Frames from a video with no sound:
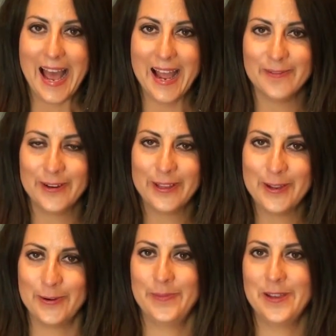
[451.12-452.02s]
I
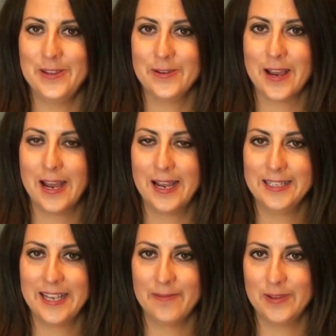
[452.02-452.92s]
really hope that you
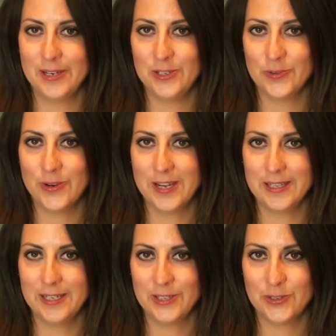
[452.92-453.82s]
guys have been
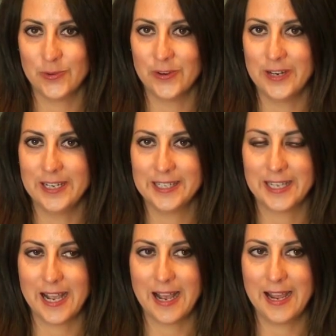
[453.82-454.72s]
enjoying these
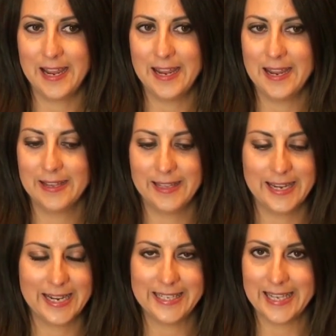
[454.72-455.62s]
stories. I,
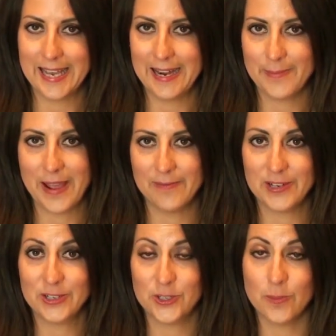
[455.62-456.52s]
like I said, I'm
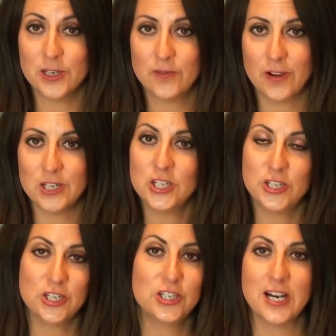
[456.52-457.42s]
having so much fun
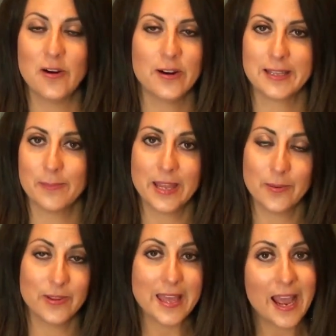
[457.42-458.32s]
just sharing them
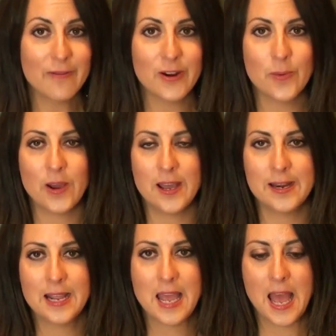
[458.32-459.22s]
like with
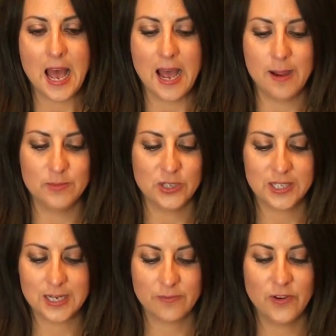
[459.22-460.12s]
everyone. I'm
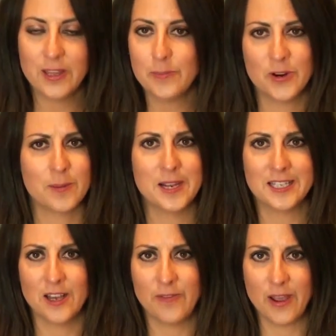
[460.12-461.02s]
just really putting
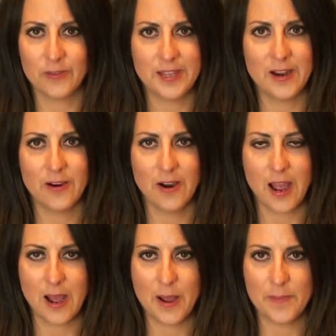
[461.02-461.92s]
myself out there.
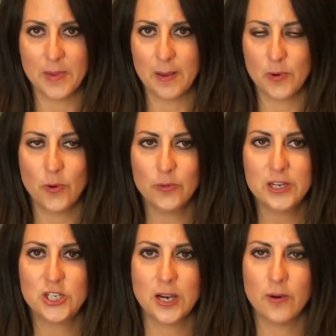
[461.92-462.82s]
Um, I'm
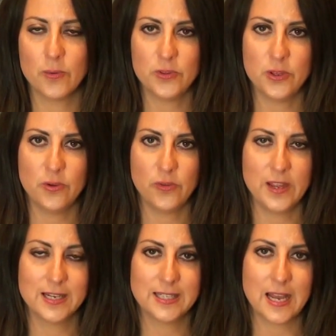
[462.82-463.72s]
only sharing with you
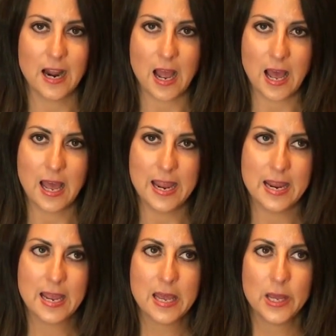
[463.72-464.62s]
things that I